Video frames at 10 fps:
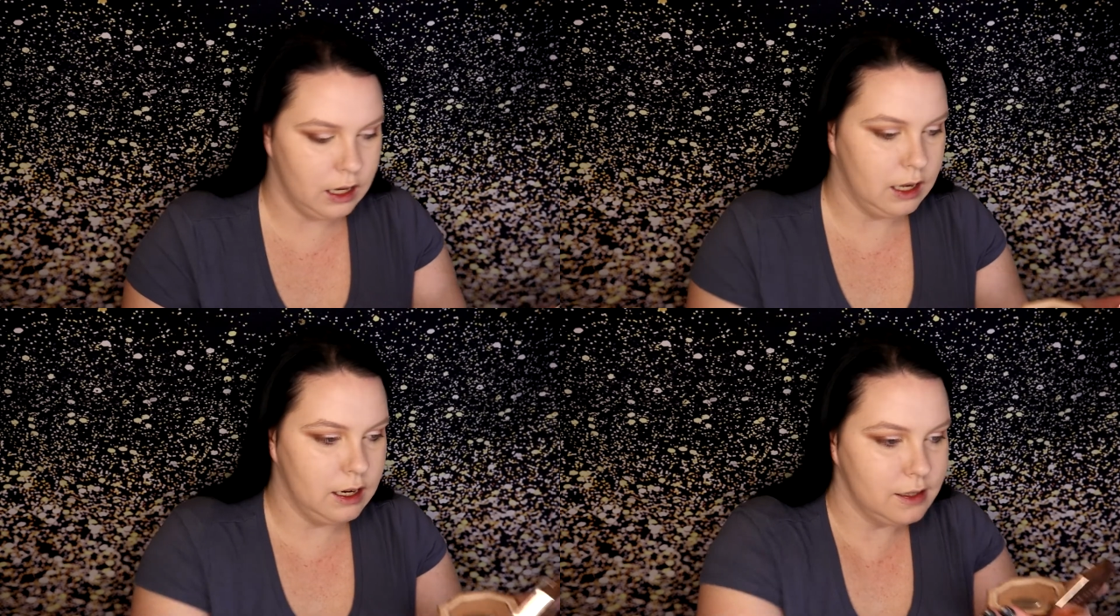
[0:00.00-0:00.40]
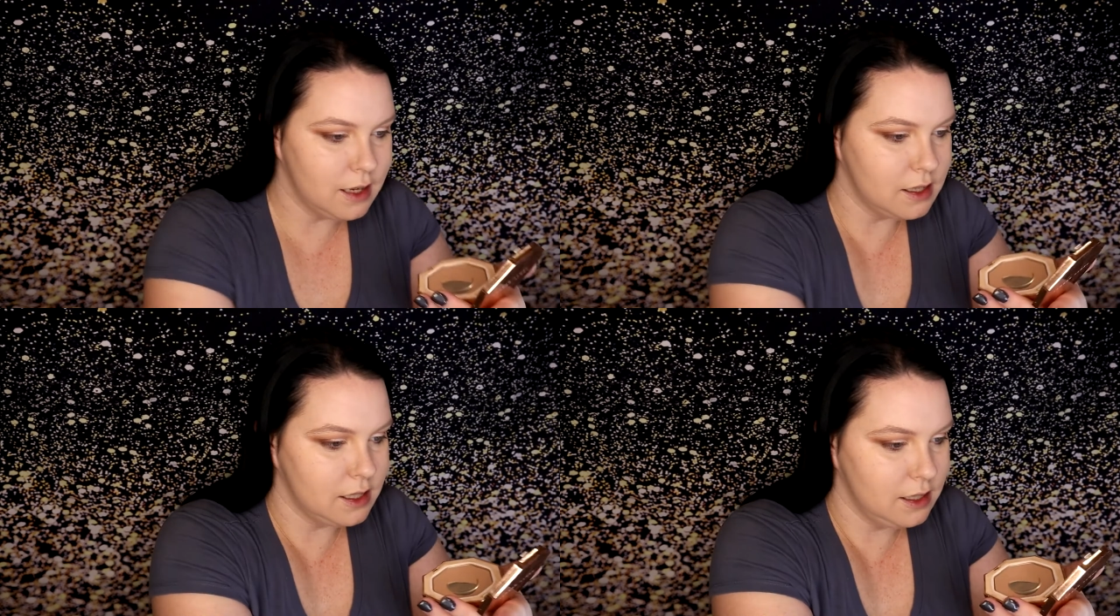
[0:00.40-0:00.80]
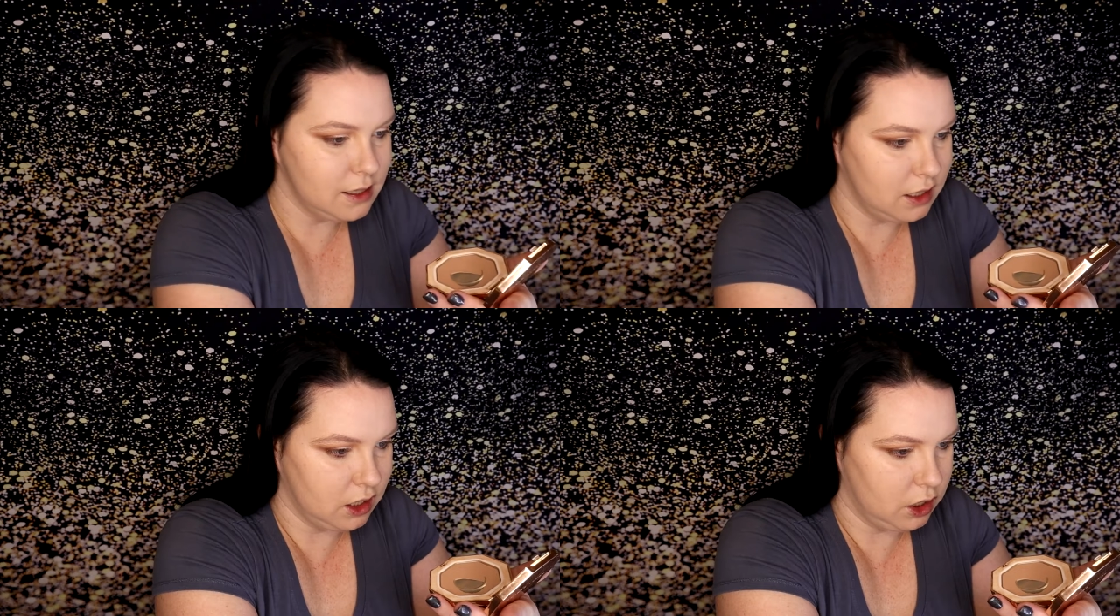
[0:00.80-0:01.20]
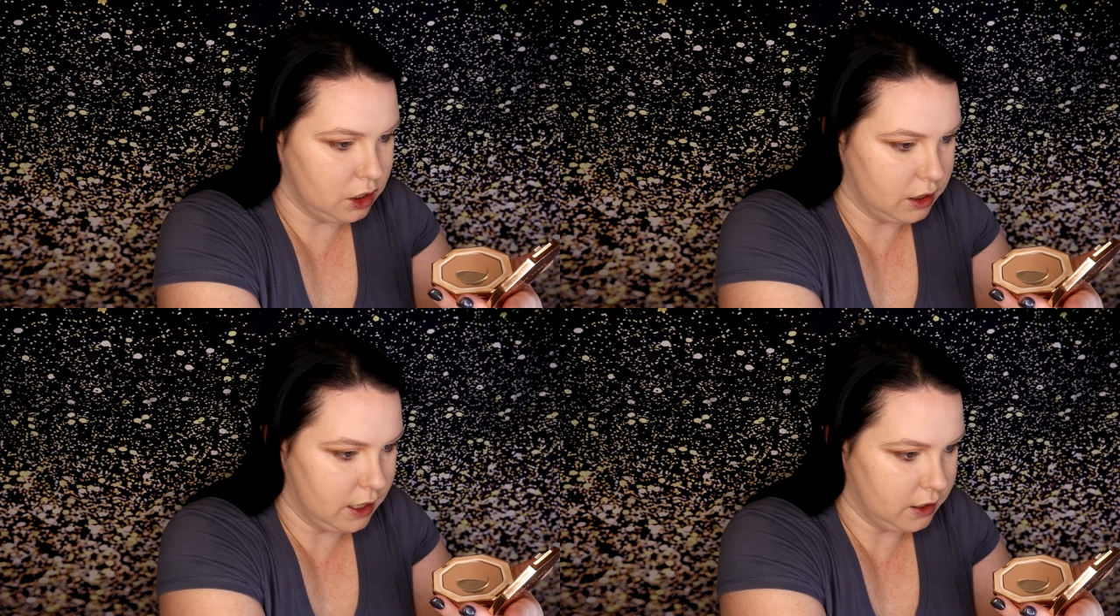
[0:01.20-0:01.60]
and it doesn't
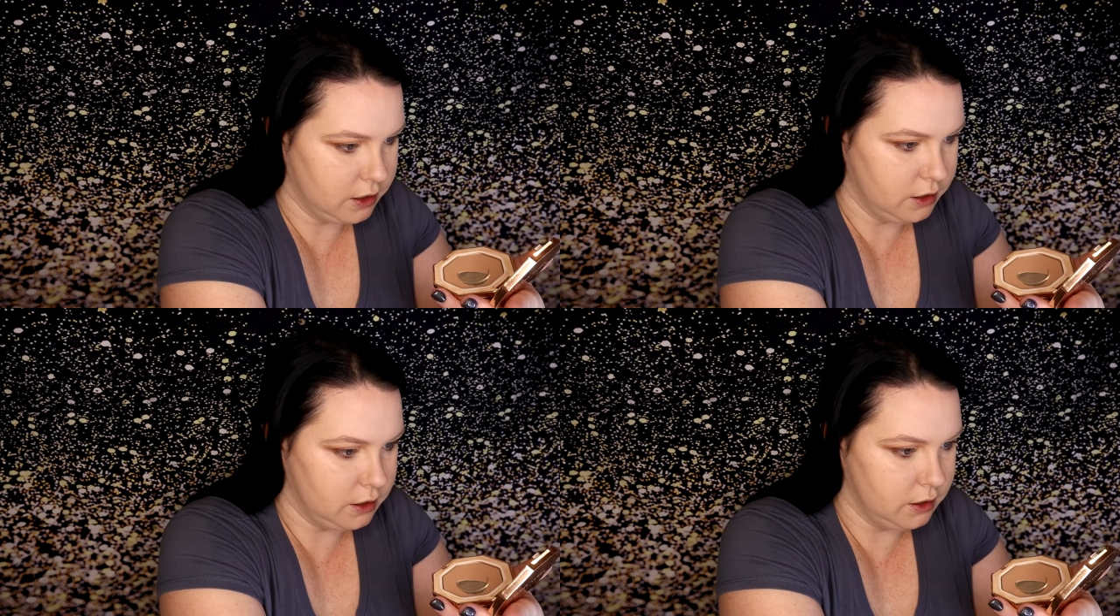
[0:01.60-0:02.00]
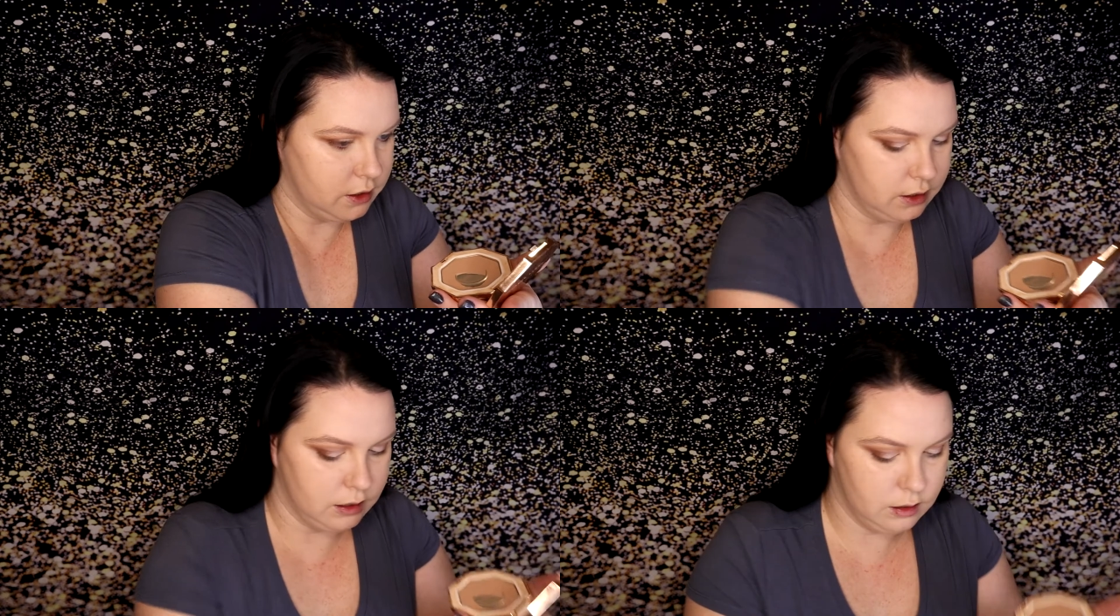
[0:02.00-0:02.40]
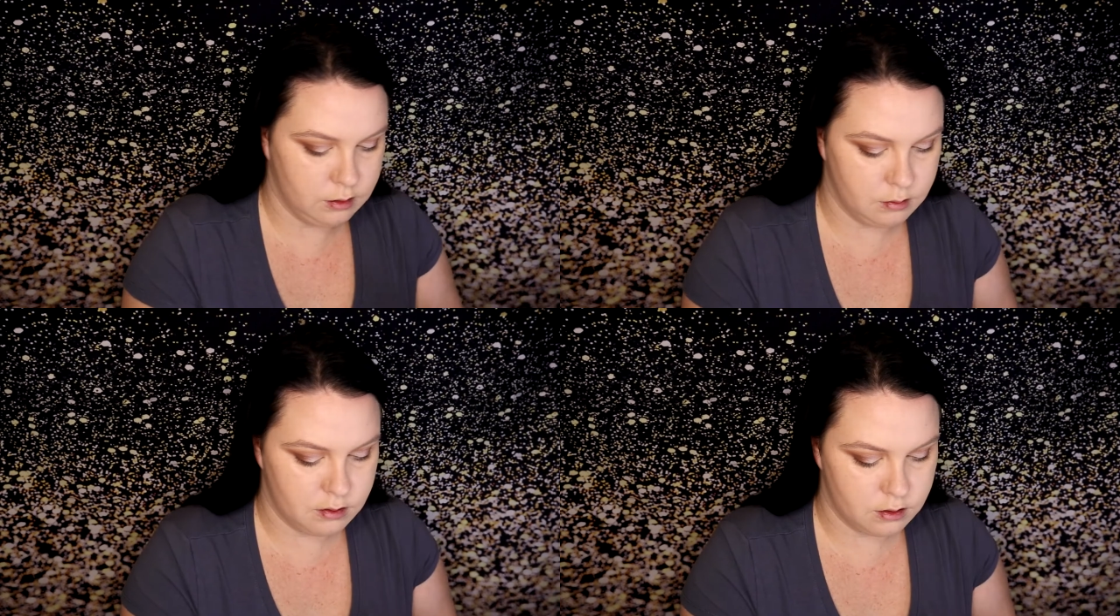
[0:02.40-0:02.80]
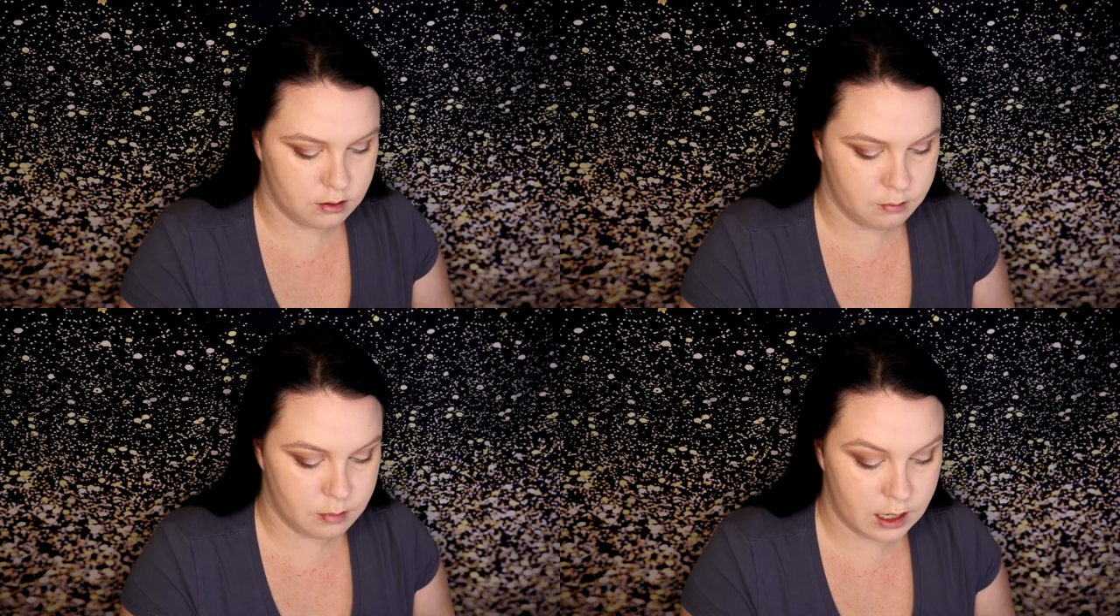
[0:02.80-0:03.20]
look that good.
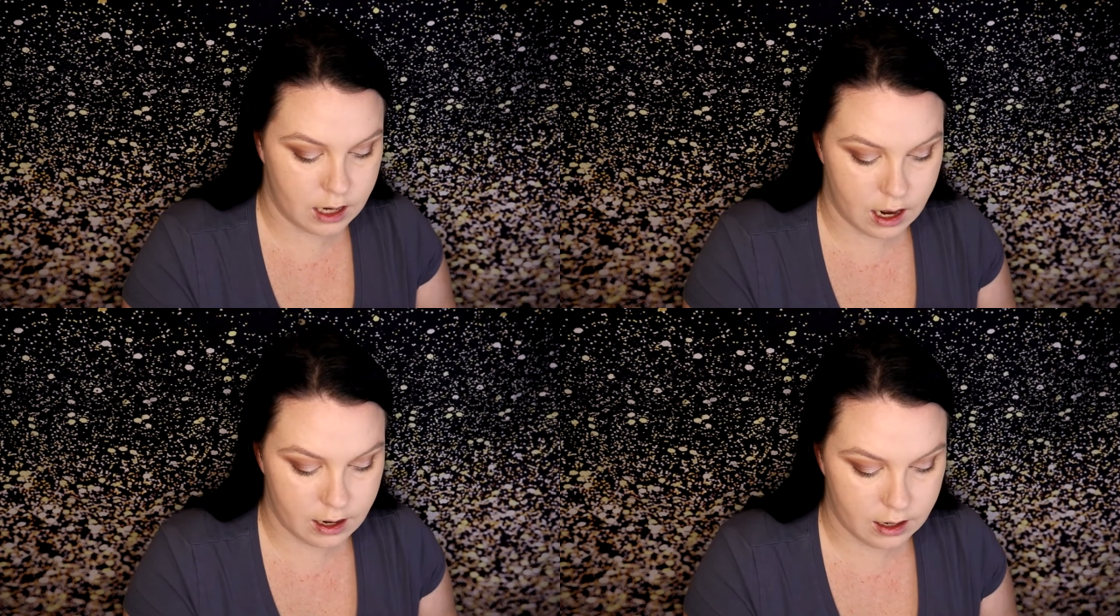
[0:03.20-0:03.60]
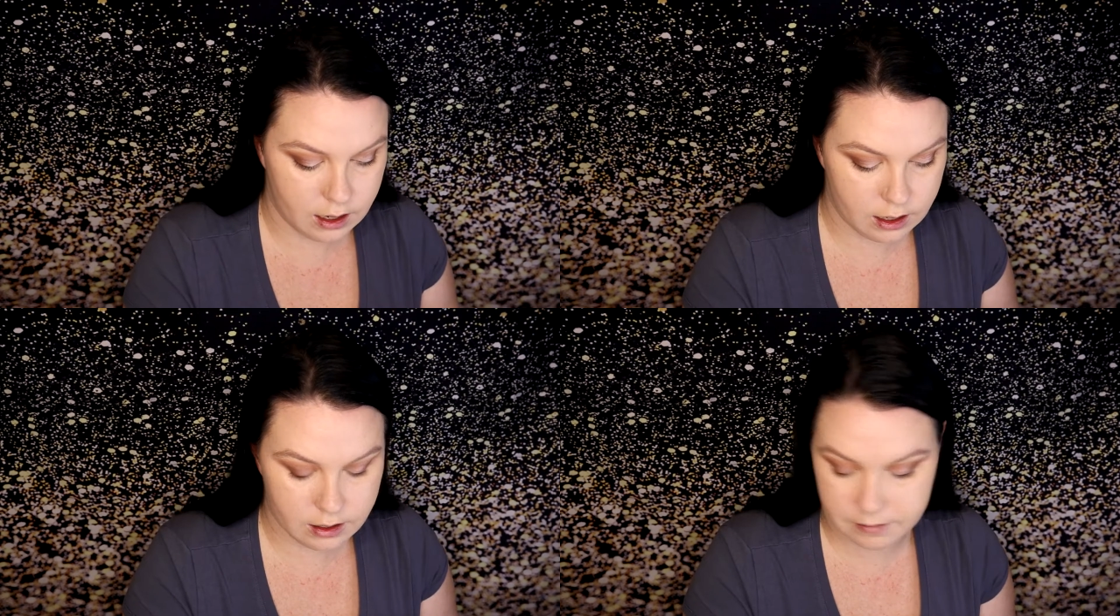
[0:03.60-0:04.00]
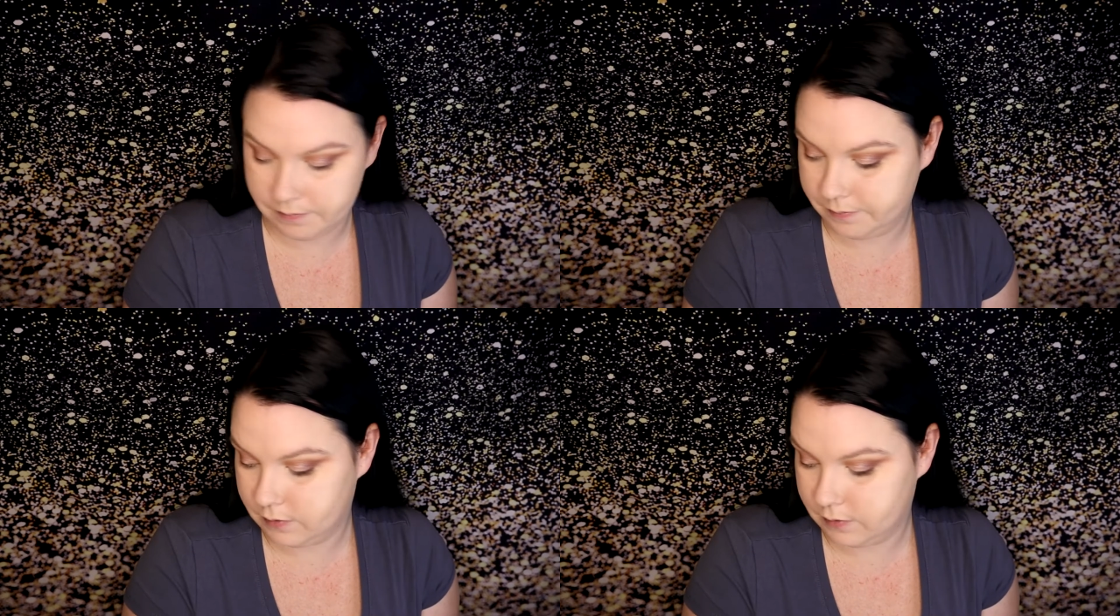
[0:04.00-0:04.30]
But I